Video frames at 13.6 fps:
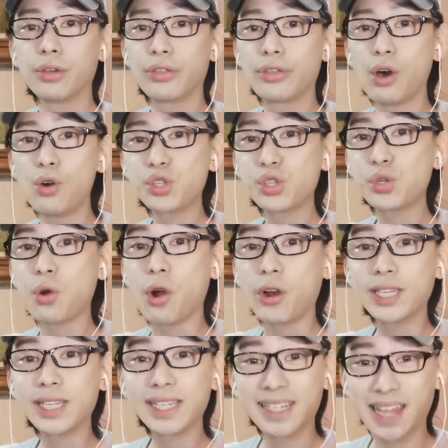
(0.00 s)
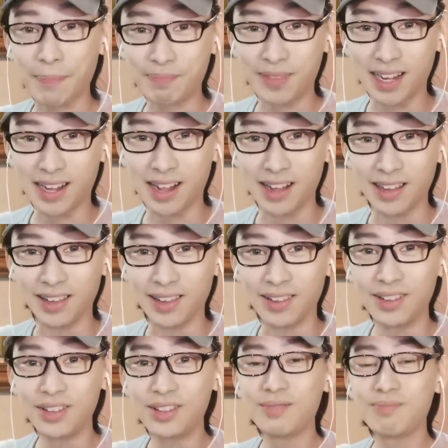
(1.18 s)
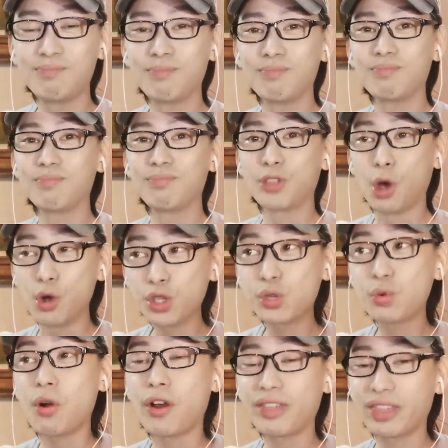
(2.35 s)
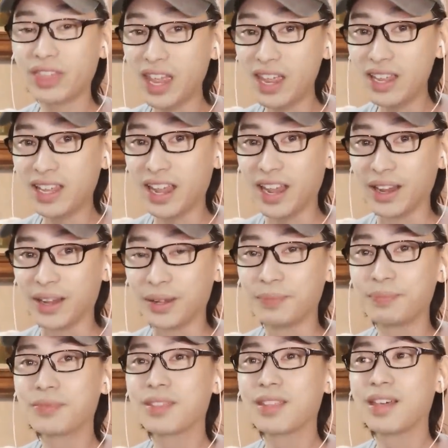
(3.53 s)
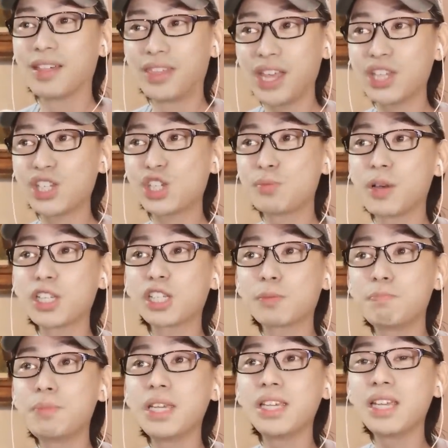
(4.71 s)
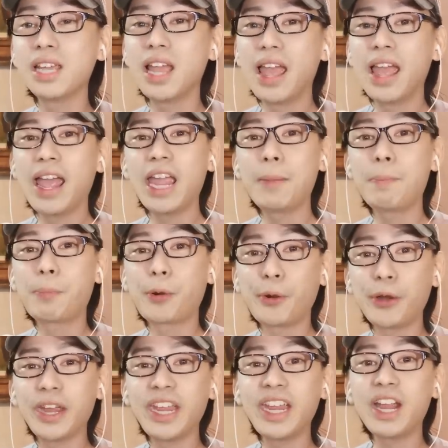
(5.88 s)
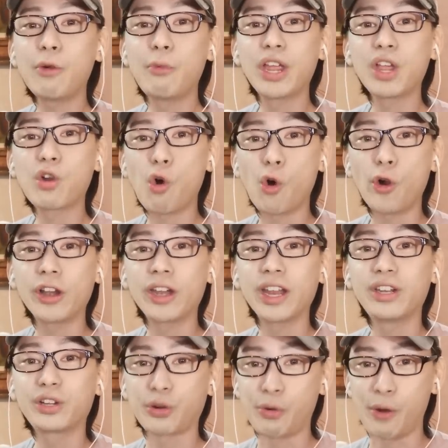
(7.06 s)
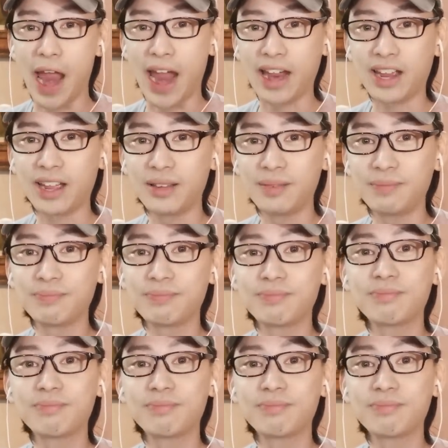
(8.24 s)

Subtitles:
To those who are skeptical, those who are thinking, this must be a pre-recorded track.